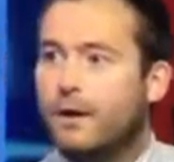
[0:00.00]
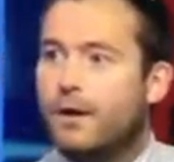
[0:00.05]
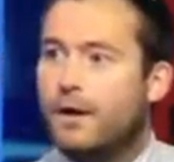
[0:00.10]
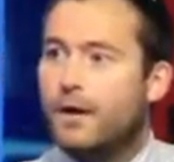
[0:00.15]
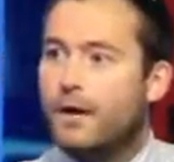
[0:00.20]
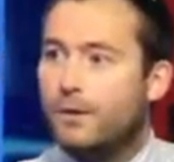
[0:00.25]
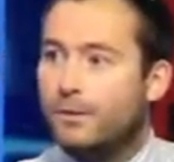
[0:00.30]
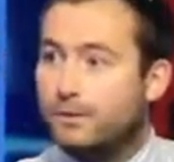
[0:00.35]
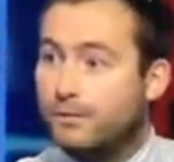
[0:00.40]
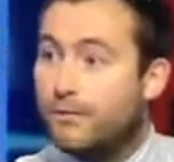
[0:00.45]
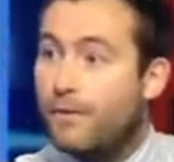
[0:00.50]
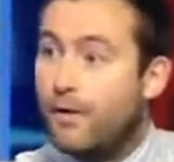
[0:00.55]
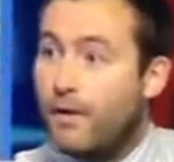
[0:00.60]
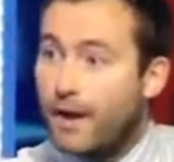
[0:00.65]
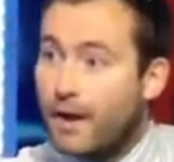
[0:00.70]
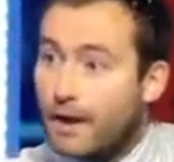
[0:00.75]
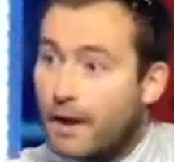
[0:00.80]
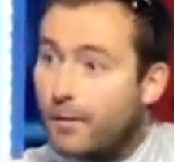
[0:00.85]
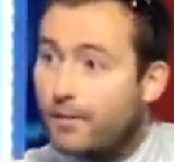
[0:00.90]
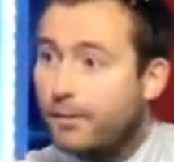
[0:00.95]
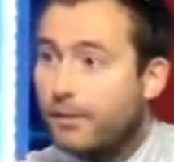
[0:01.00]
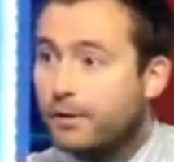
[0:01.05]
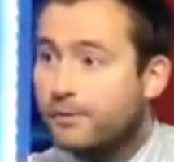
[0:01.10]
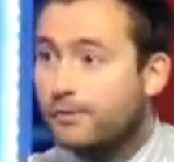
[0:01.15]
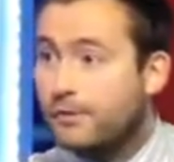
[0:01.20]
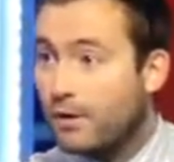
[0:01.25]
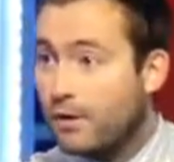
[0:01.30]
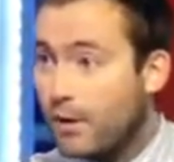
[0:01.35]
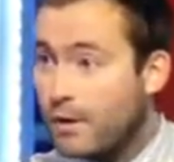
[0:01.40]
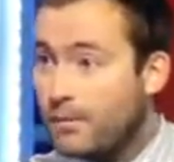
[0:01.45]
who was a very accomplished
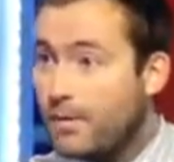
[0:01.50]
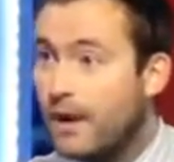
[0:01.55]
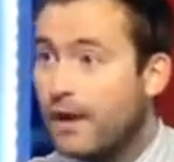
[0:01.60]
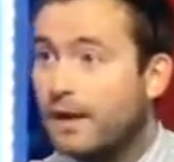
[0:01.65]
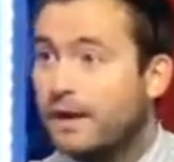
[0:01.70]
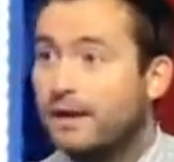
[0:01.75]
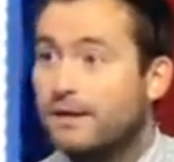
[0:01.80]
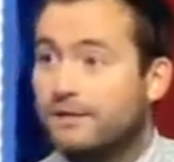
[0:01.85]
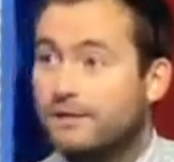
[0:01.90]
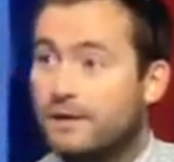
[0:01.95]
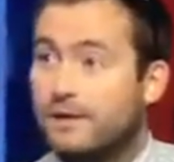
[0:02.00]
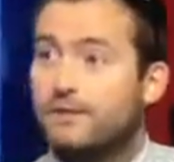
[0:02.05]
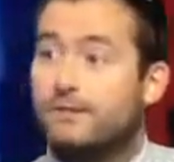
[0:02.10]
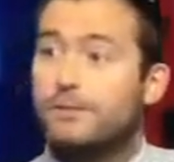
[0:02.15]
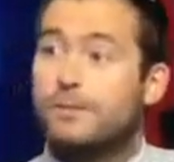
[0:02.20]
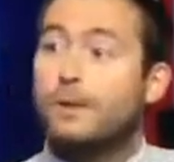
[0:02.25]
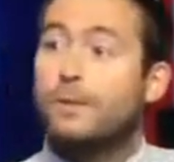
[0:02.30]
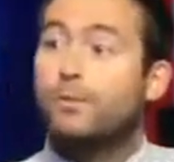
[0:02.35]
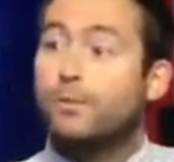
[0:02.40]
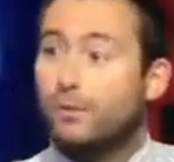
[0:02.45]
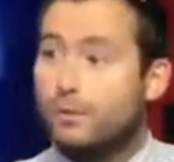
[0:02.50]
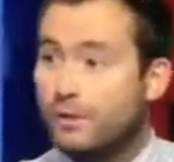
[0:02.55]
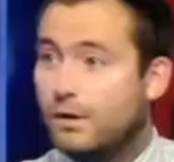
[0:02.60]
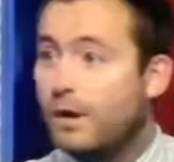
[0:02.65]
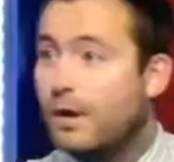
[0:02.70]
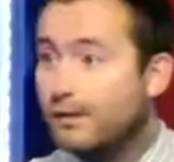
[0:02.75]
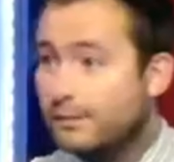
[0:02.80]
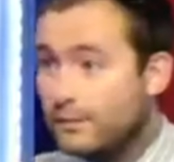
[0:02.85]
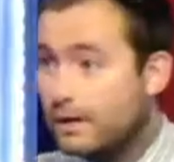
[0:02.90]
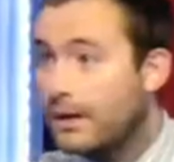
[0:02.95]
climber, and he said to me, would you
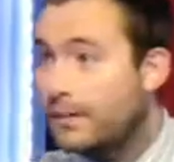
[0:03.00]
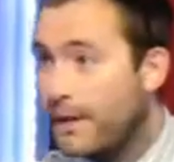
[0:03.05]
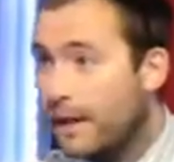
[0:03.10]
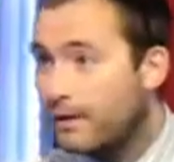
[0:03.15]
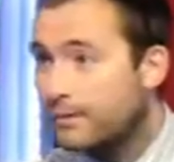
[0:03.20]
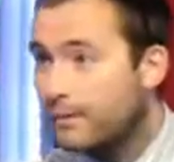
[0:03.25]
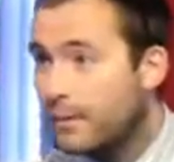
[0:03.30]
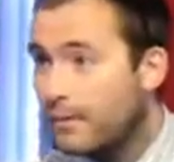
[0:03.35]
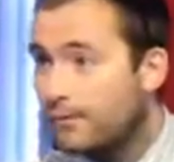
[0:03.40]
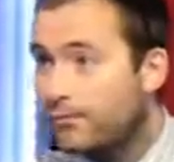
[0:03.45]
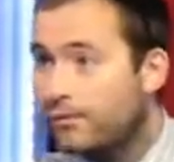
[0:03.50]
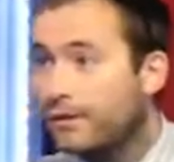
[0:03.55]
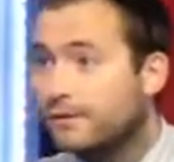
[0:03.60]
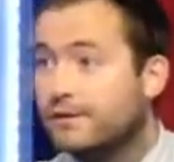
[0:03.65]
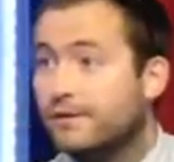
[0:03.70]
like to come out to Everest?